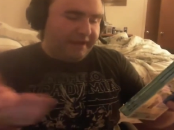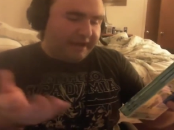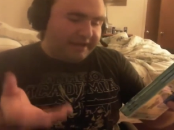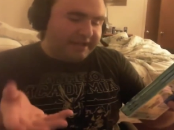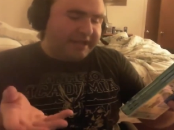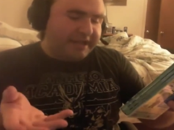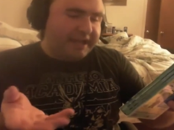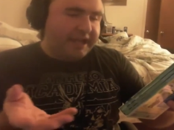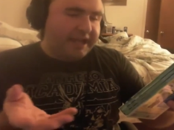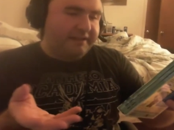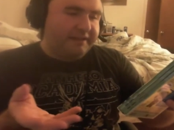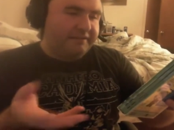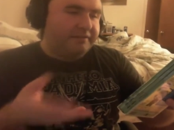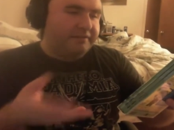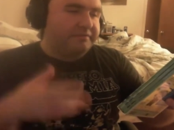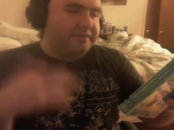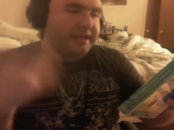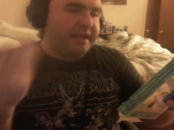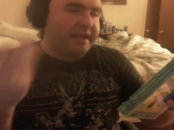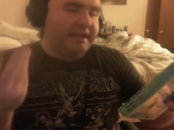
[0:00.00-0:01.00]
But I think I
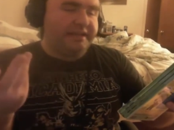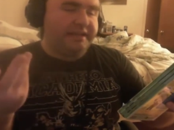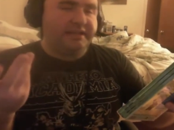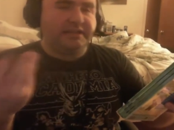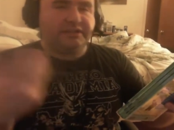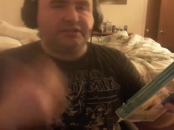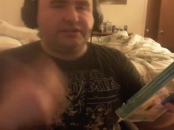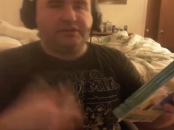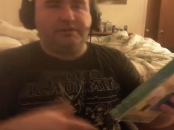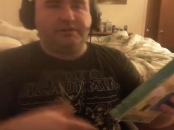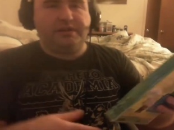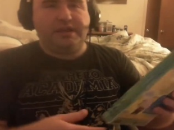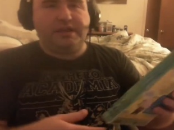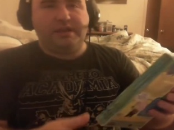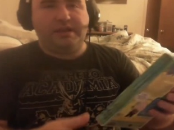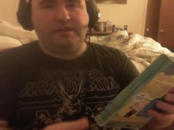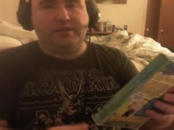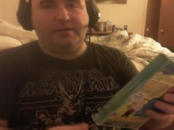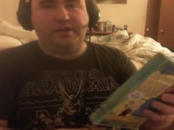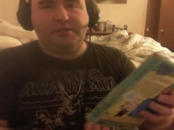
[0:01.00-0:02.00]
had. Oh yeah, I did show
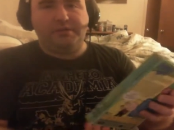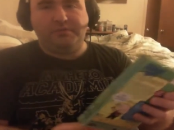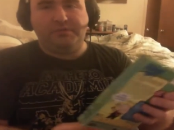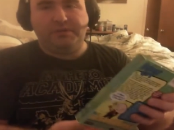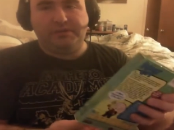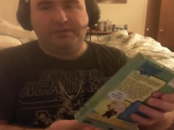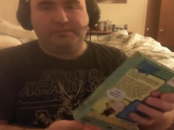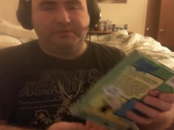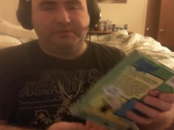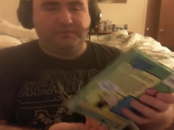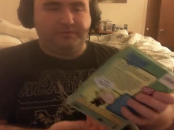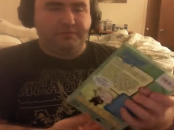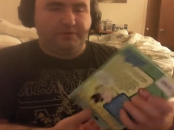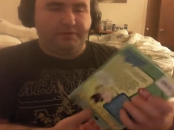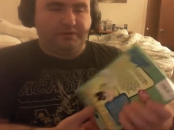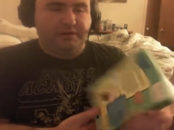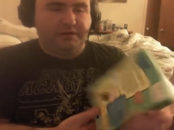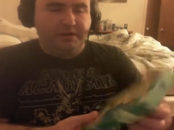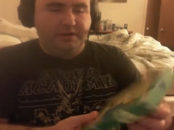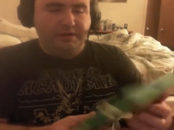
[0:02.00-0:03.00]
that I had a couple of these
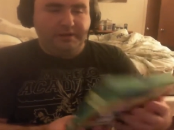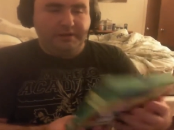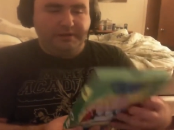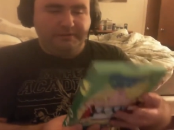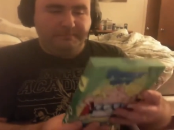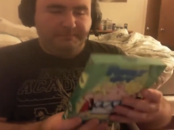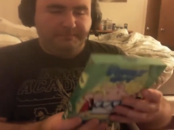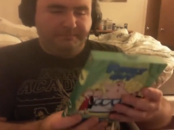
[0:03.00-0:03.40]
before.